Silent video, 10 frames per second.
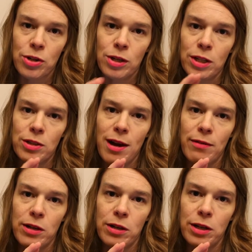you can also
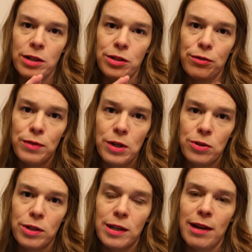have it on your
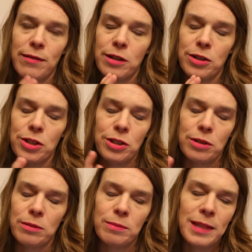phone, you can have it on
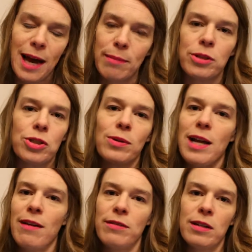your tablet, you can
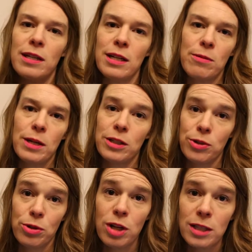have it anywhere.
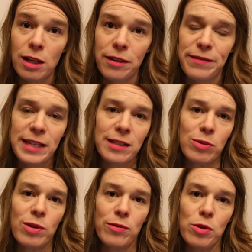So across all
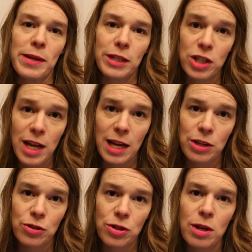devices, whenever you make a
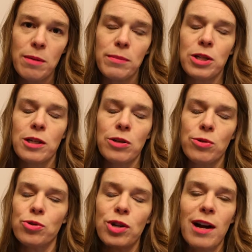change, much like
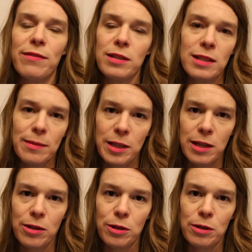Google Drive and some of
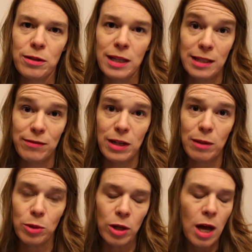the other things
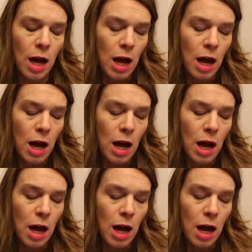available,